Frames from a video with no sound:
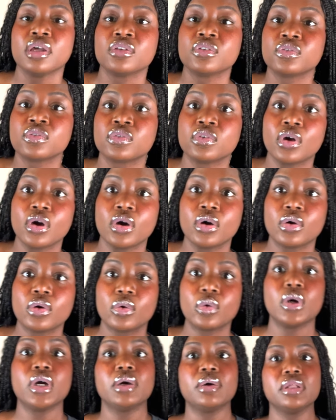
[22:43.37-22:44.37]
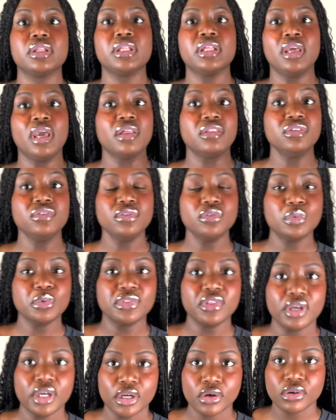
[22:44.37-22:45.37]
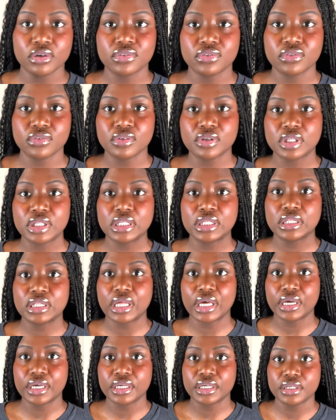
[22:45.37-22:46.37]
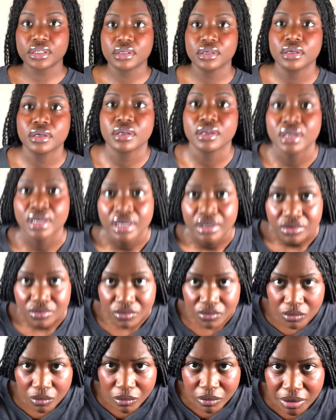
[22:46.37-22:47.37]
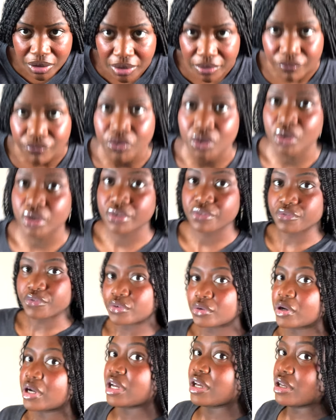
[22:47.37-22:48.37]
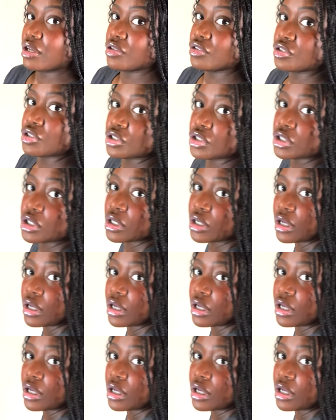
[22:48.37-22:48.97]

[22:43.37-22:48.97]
So yeah, this is what the hair is looking like. Still looking very fresh.